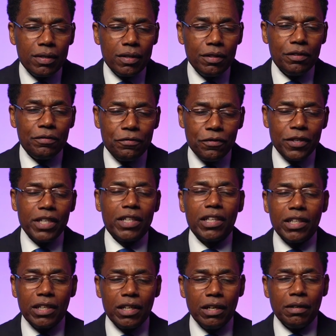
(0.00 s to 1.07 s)
The
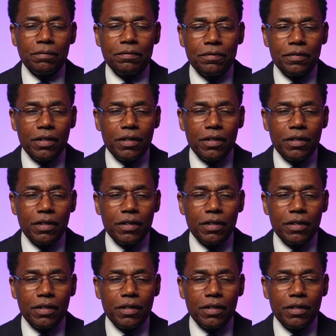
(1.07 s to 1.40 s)
feeling of